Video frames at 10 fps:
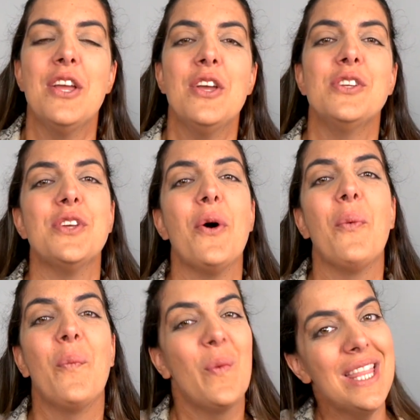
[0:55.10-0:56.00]
So
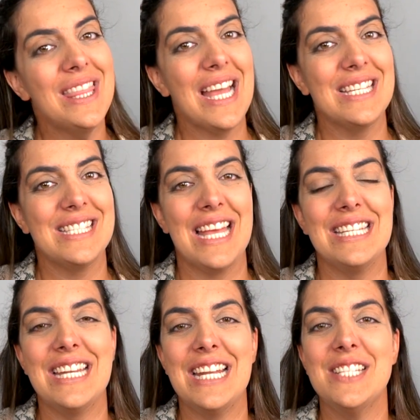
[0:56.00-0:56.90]
with that said,
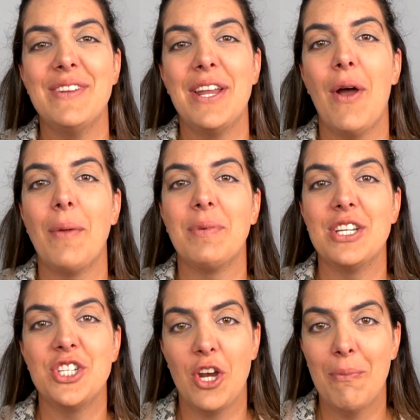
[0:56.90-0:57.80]
today's video, I'm going to
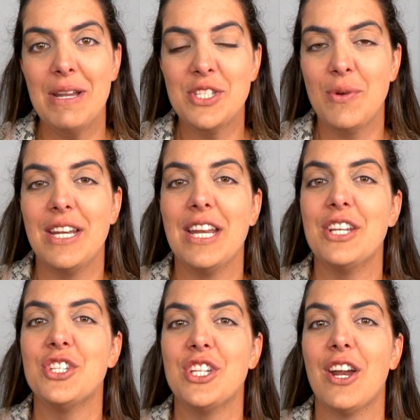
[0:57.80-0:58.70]
share my screen and
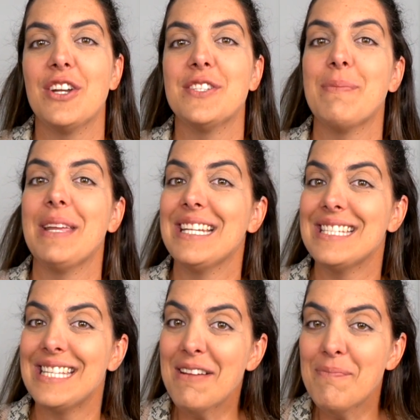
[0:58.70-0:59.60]
share some
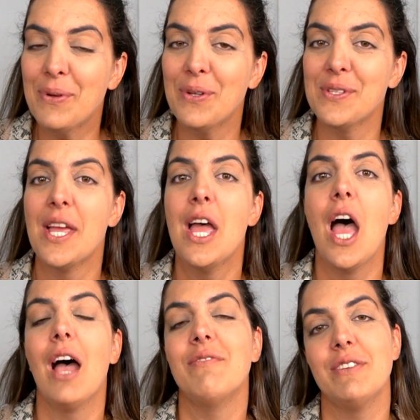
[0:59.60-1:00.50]
examples
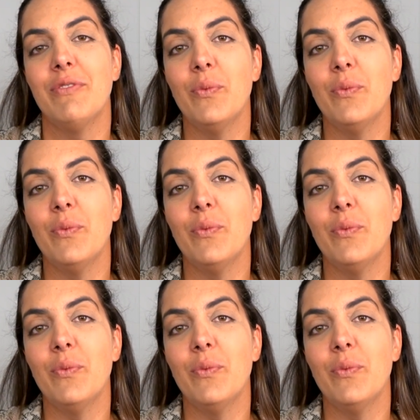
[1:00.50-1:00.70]
of different